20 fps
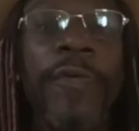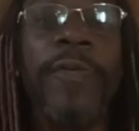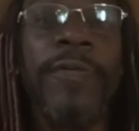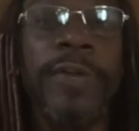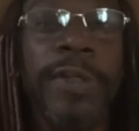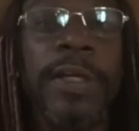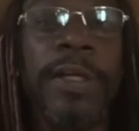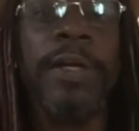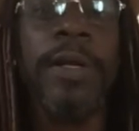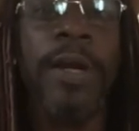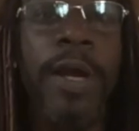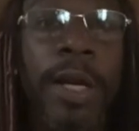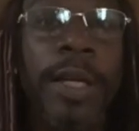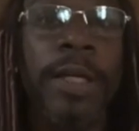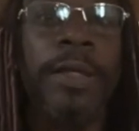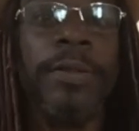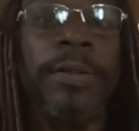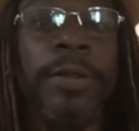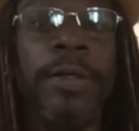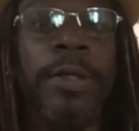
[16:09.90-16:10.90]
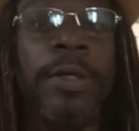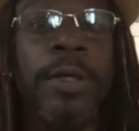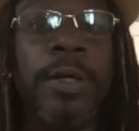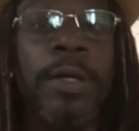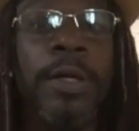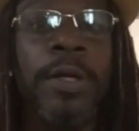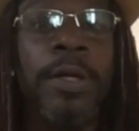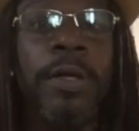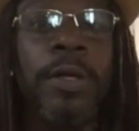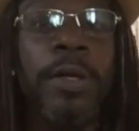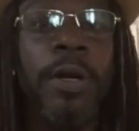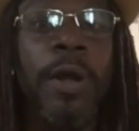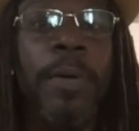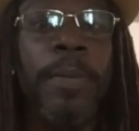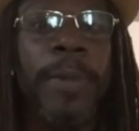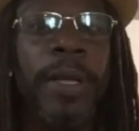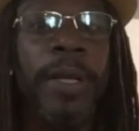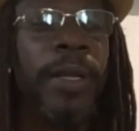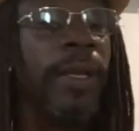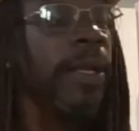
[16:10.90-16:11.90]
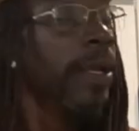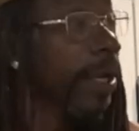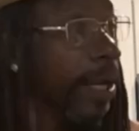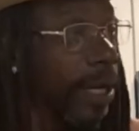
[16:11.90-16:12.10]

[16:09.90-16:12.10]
1500. You know what I mean?